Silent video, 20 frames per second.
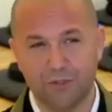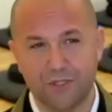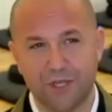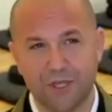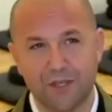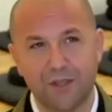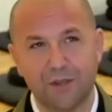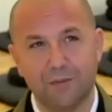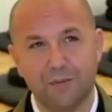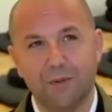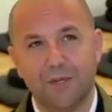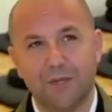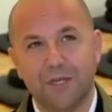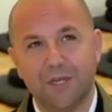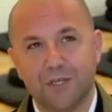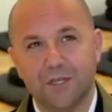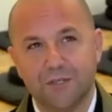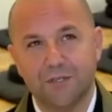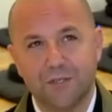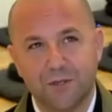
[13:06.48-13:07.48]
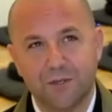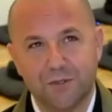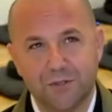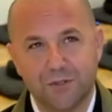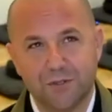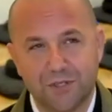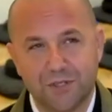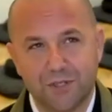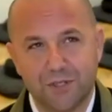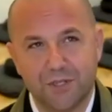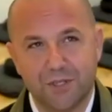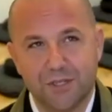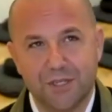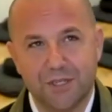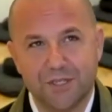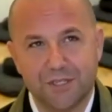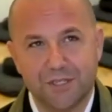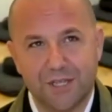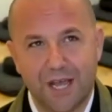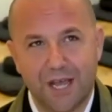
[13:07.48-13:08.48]
like because there's
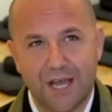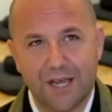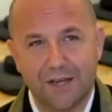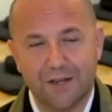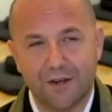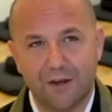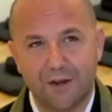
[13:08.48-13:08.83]
this lack